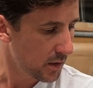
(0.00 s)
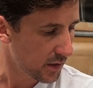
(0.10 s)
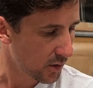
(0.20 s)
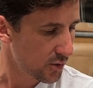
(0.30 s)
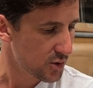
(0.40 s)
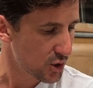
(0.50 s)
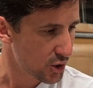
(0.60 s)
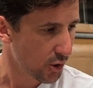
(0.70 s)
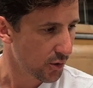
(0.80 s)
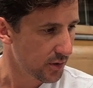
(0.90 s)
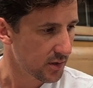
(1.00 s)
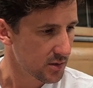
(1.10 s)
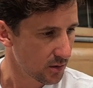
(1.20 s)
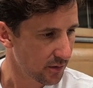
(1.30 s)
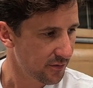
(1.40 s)
goes to show that there's
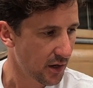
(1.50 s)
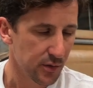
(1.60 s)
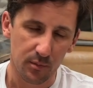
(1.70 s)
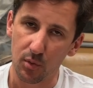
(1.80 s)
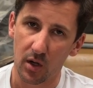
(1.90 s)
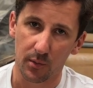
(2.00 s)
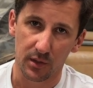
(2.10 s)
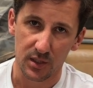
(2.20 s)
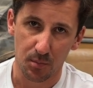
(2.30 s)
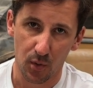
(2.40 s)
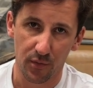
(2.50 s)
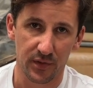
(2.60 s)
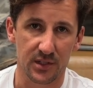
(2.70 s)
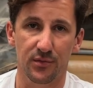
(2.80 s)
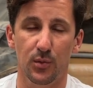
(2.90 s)
a lot of value in buying one that's
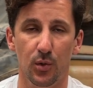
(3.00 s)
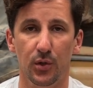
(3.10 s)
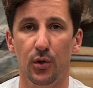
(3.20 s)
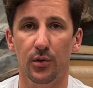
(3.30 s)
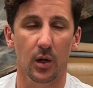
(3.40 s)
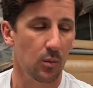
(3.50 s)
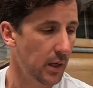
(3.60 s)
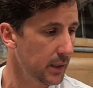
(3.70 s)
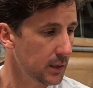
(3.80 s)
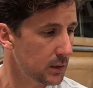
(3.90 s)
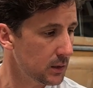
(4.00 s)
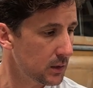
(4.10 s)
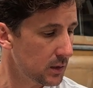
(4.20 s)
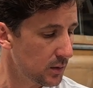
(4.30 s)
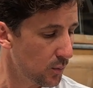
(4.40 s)
perfect if you want to go that way.
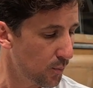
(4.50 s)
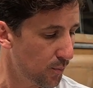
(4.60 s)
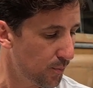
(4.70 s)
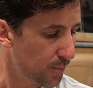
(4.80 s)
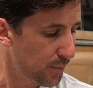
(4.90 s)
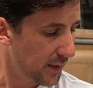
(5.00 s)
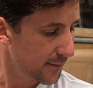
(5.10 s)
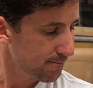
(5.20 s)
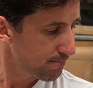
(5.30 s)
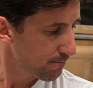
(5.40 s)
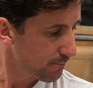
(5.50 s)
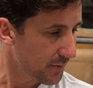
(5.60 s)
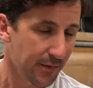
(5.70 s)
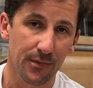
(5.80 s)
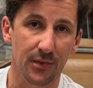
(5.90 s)
But
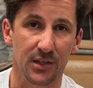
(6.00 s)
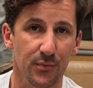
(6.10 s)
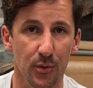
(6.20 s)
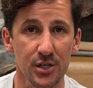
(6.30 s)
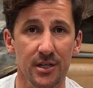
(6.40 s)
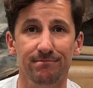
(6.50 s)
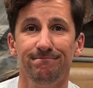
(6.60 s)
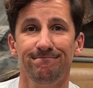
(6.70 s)
thanks for watching.